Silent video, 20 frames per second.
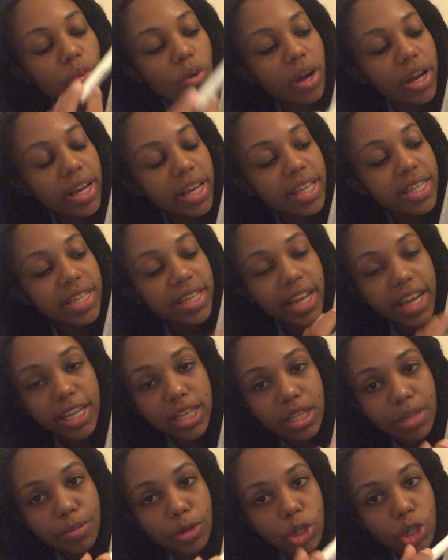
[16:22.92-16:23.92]
his legs
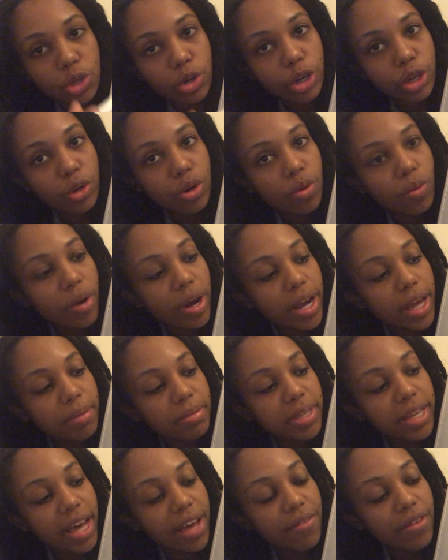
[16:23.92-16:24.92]
to be short. You don't want him
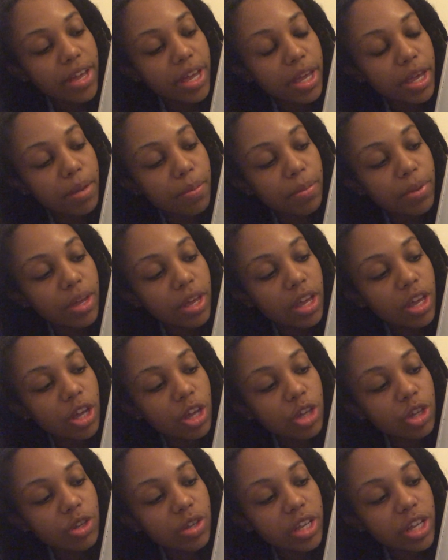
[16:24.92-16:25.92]
to have a hip.
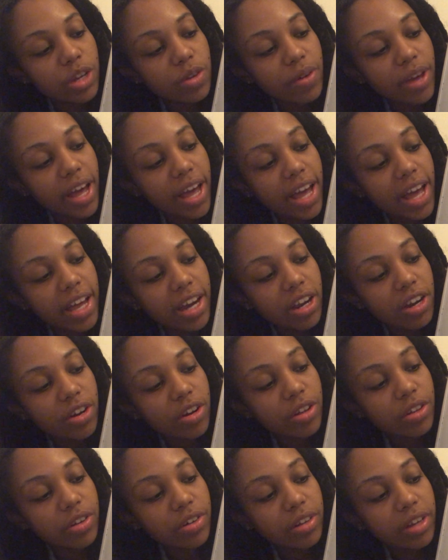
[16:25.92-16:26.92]
So then you add
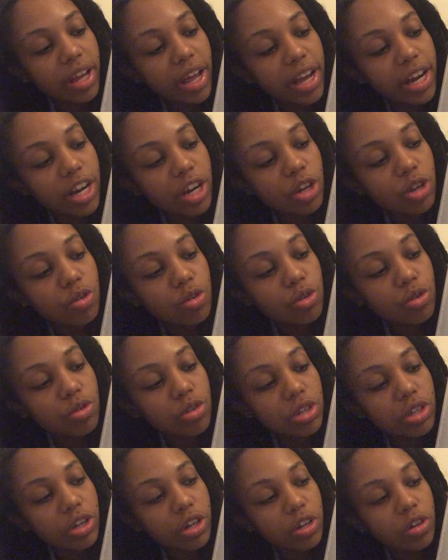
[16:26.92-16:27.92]
another line and you use
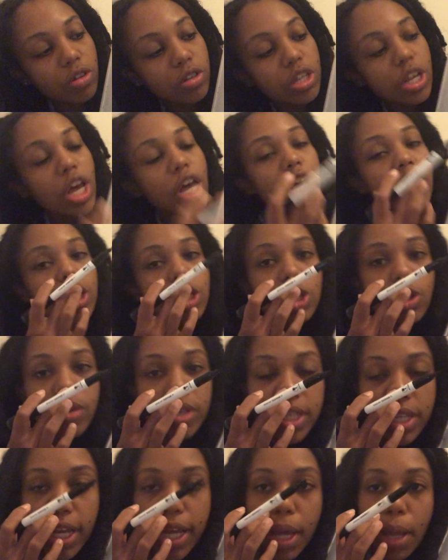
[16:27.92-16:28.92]
circles. So
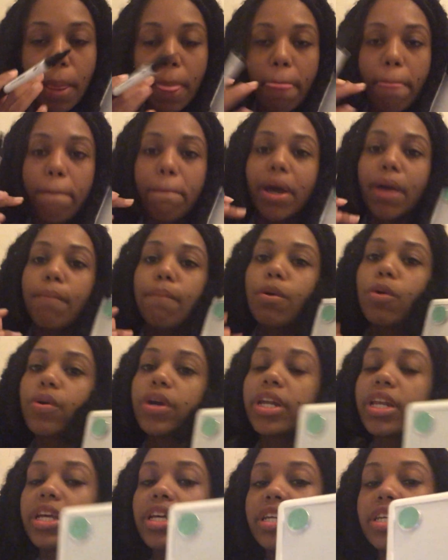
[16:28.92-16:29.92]
it's like, my
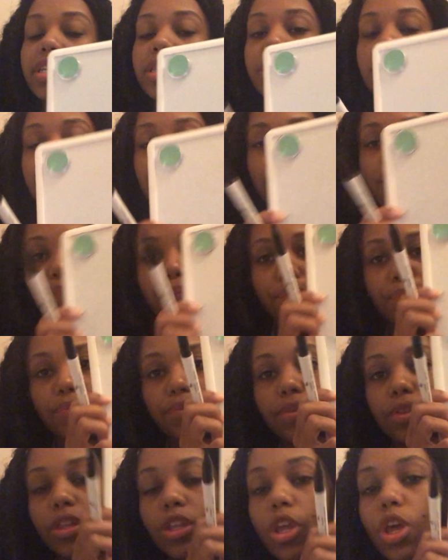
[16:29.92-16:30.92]
point is,
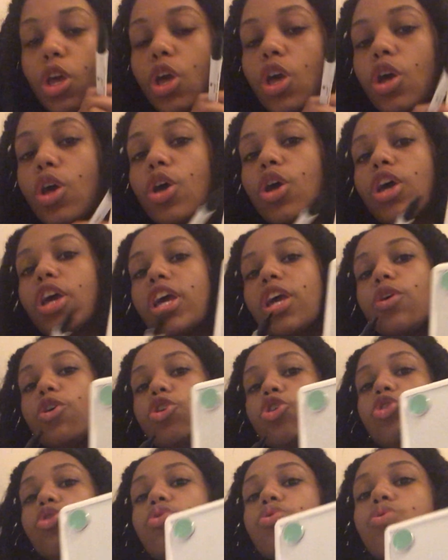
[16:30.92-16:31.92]

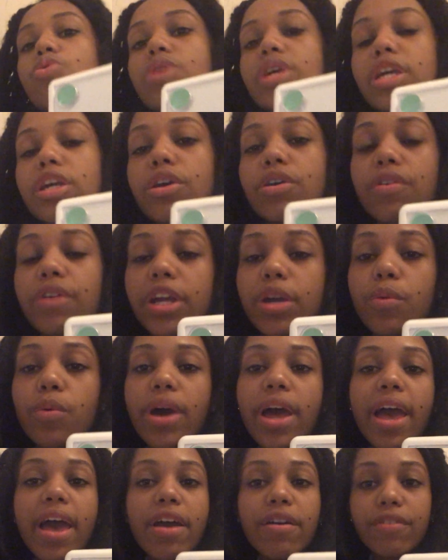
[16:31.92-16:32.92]
you can create
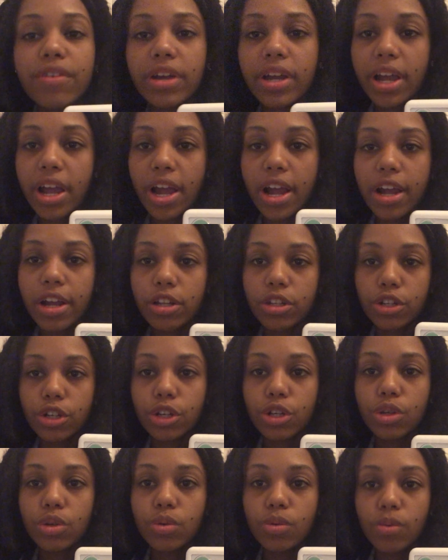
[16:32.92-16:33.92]
whatever character
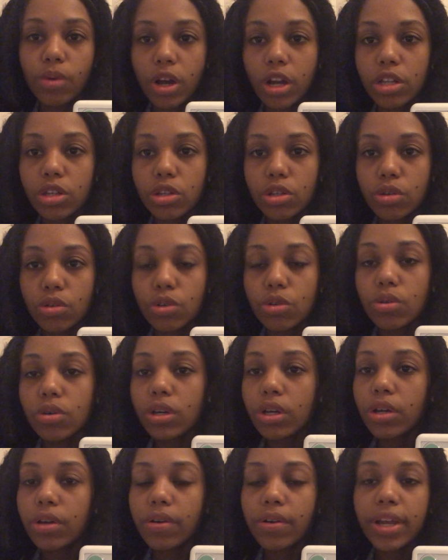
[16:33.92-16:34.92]
you want to. You
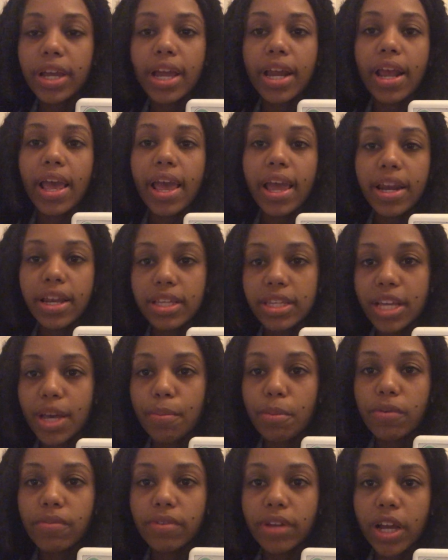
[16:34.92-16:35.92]
can create any type
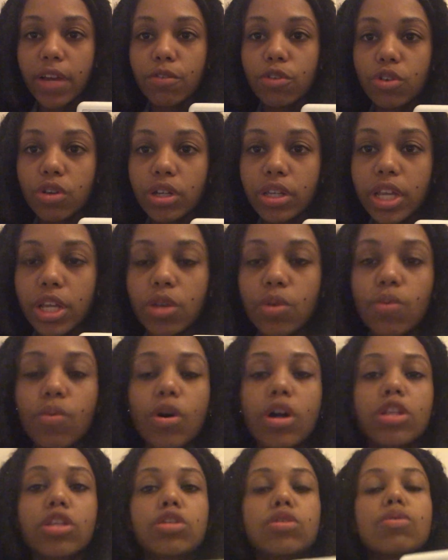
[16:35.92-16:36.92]
of life drawing that you
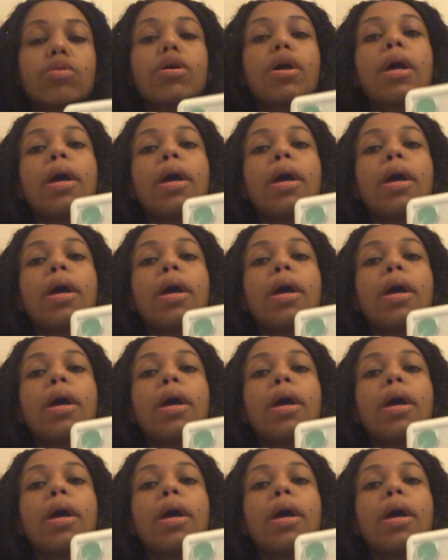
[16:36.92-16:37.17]
want to,